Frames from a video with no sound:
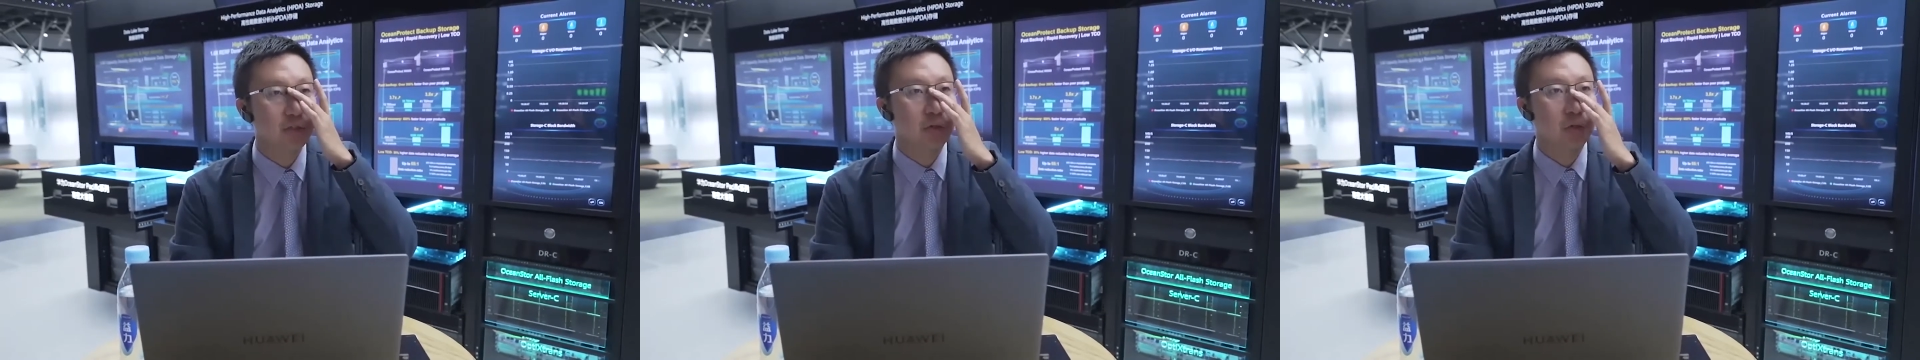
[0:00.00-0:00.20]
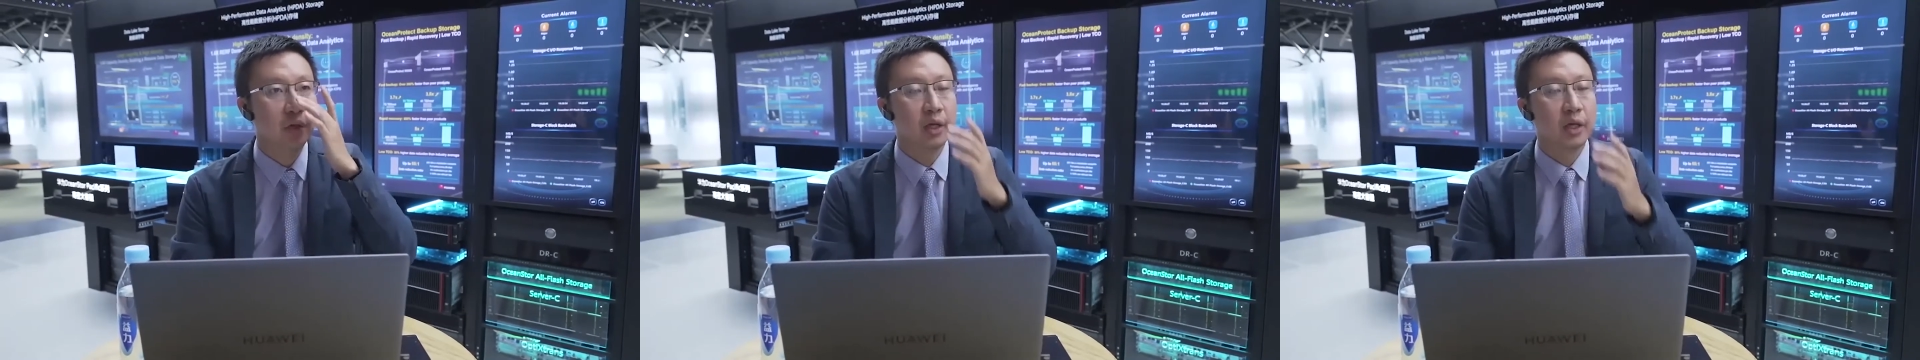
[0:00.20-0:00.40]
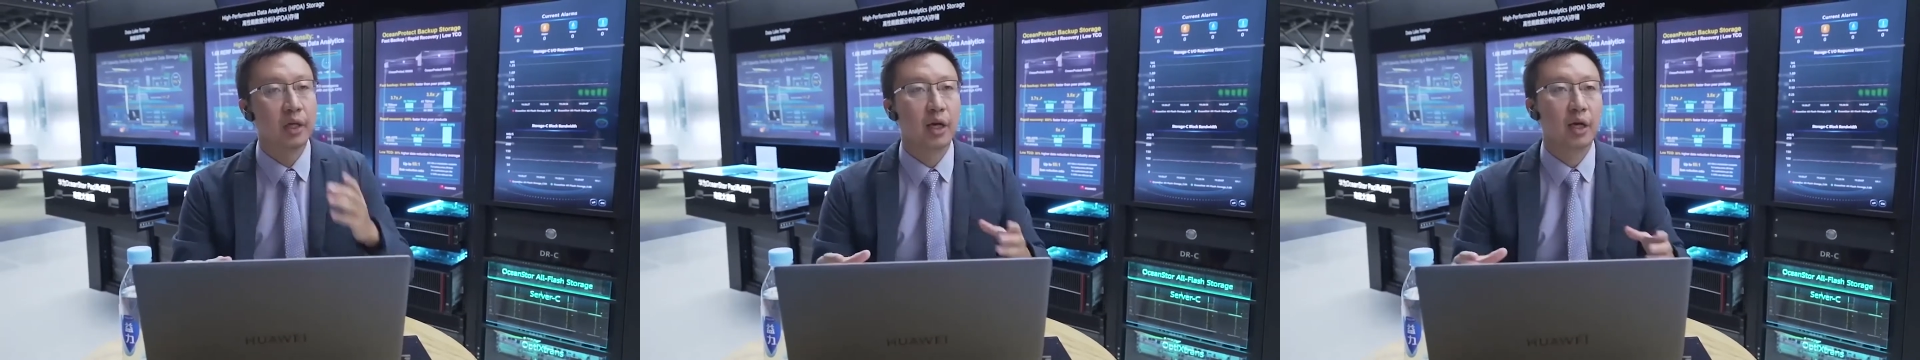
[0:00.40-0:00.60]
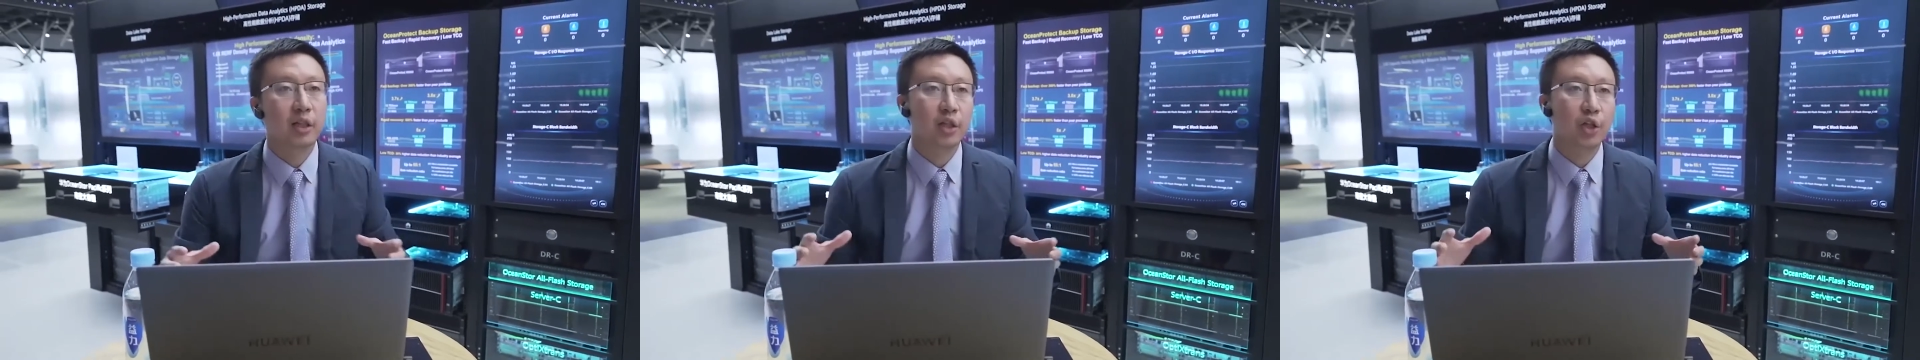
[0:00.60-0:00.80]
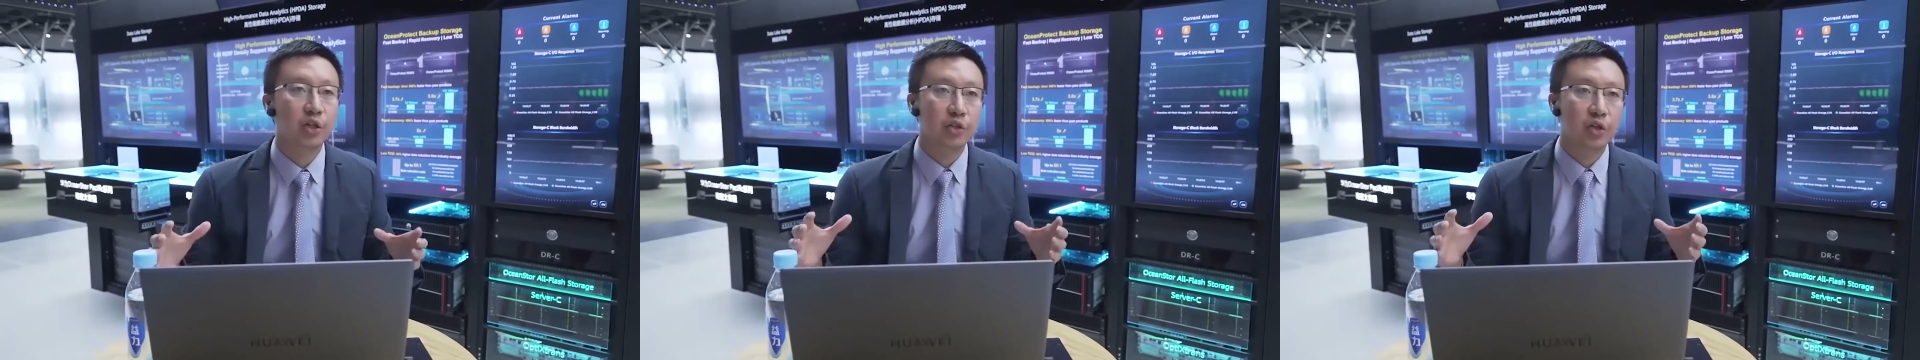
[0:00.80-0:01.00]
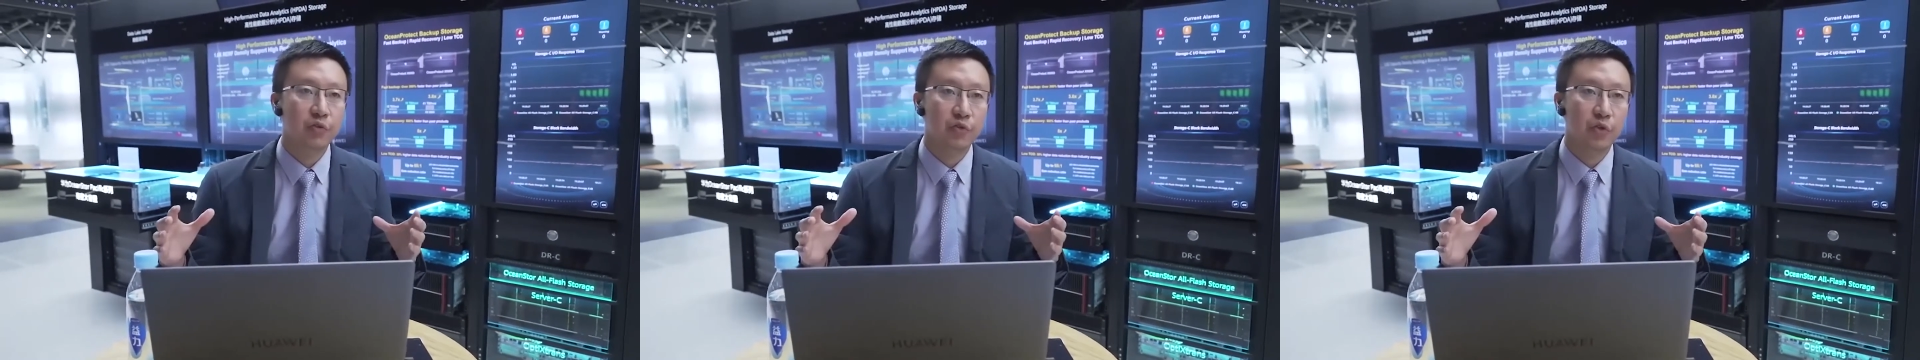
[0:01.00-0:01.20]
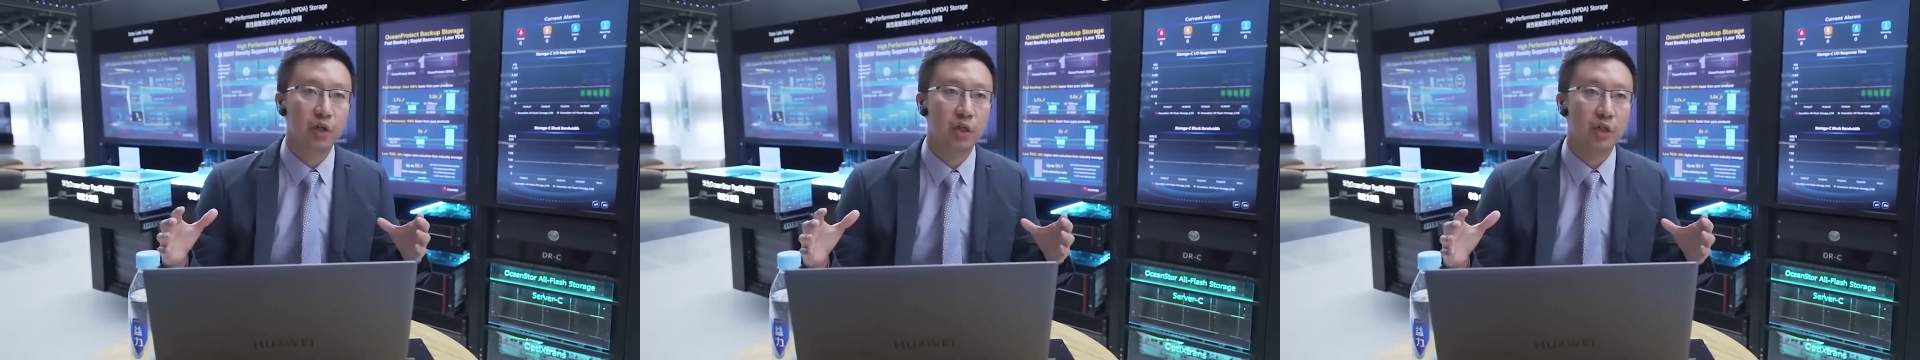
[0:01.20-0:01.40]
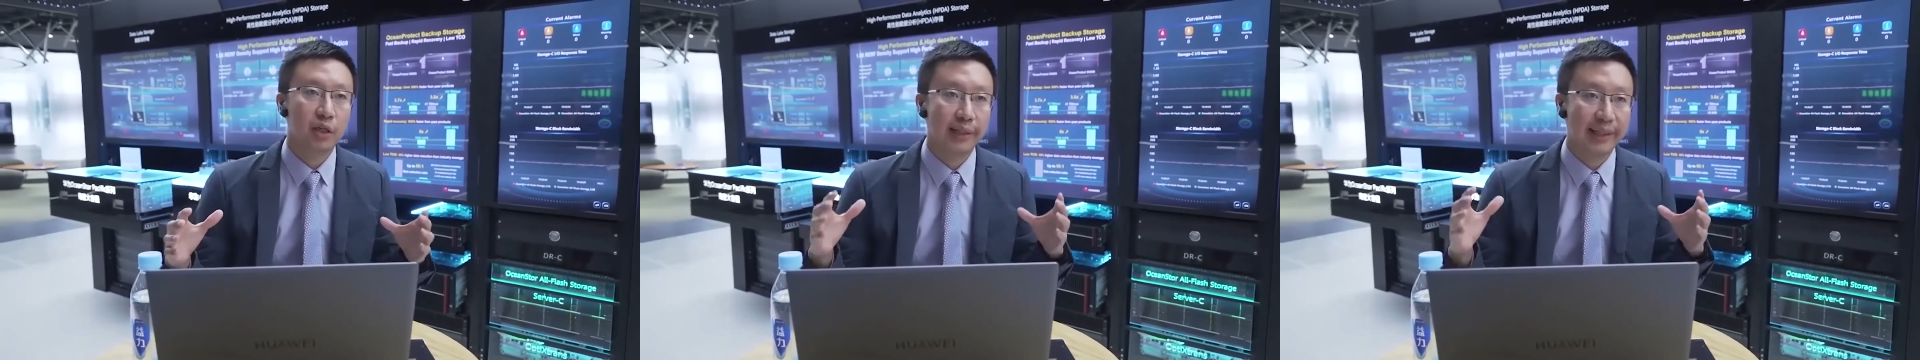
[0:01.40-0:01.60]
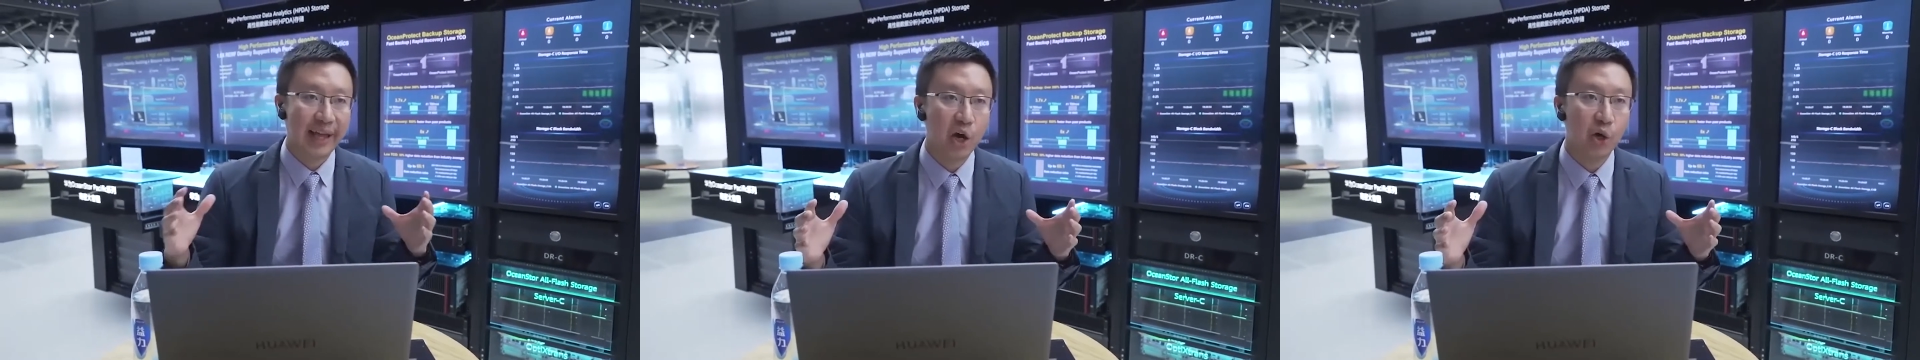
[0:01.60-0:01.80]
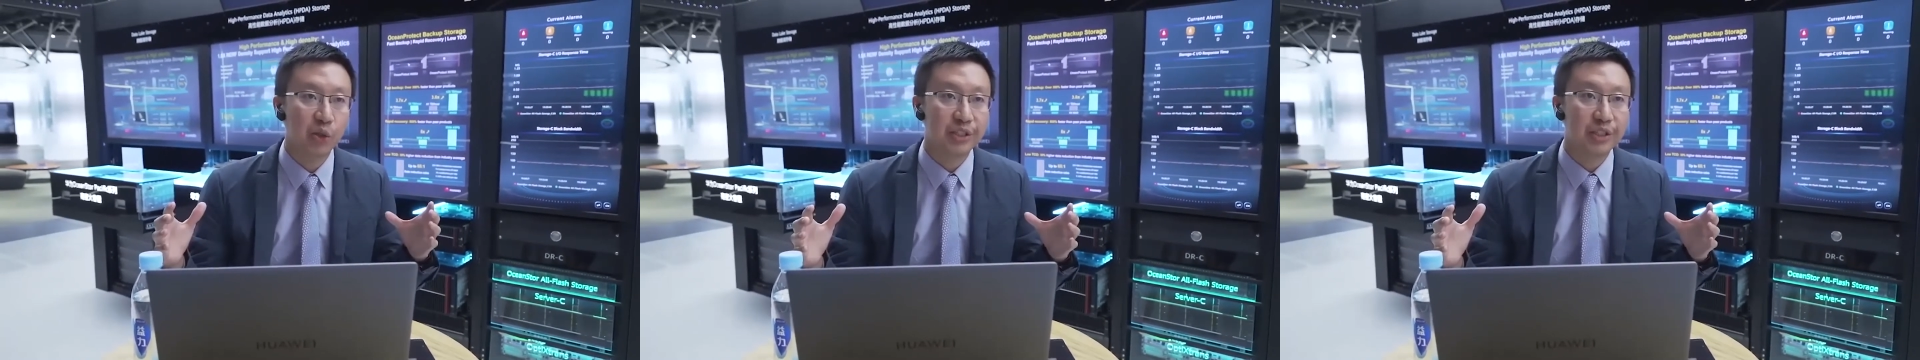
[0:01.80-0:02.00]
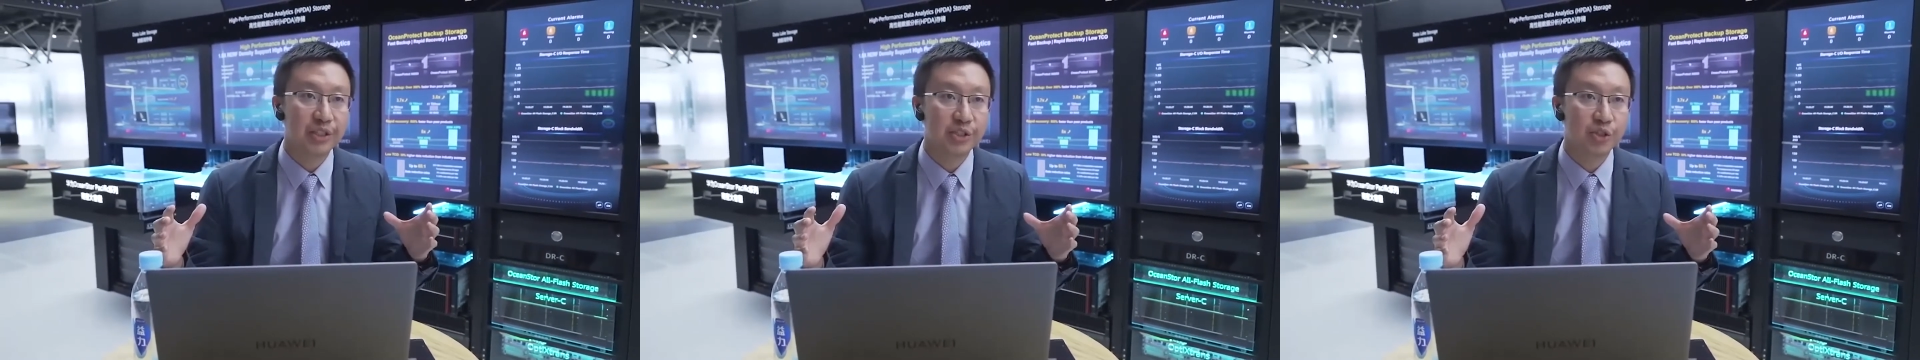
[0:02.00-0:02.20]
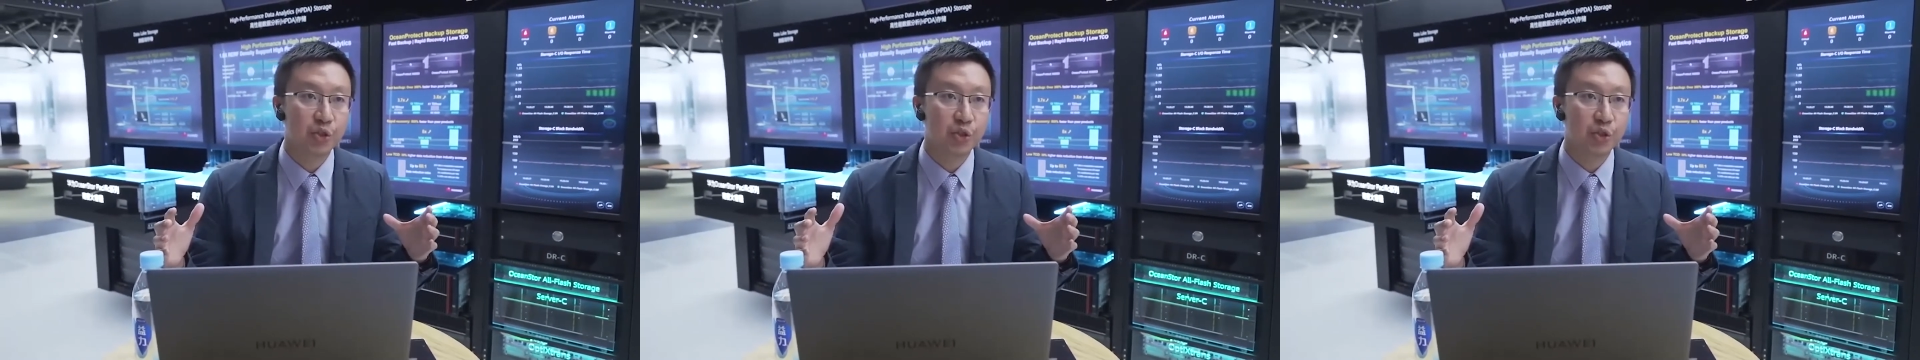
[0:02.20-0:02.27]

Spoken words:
You know, a lot of cloud is